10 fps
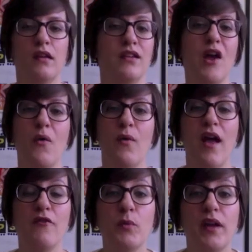Now,
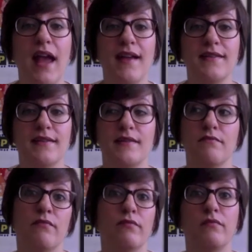everyone has
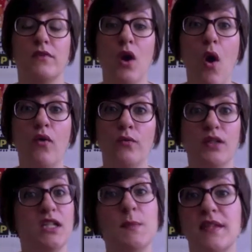their own
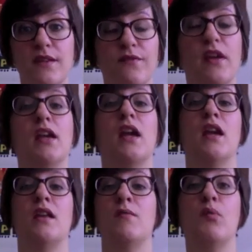really specific
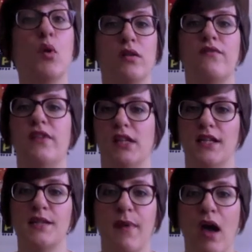and important
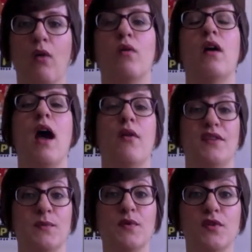feelings about how
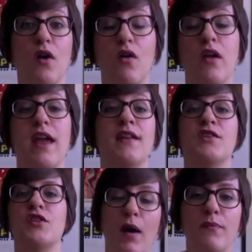this was all
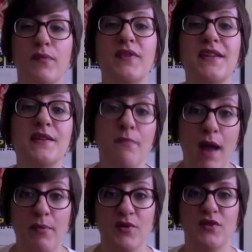handled, but these are my
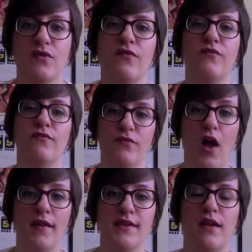personal
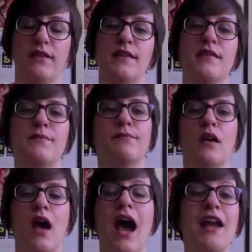thoughts on this.
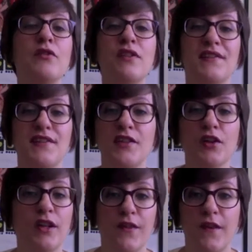I don't
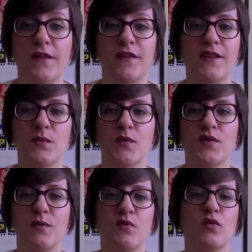necessarily think that this was
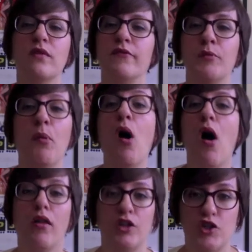some sort of an
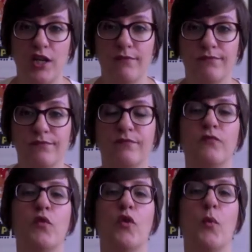apology
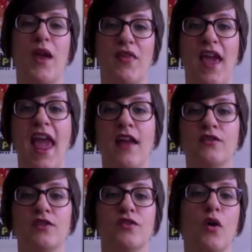for the way they
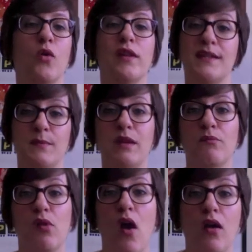handled the whole lesbian
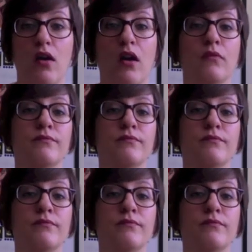blogger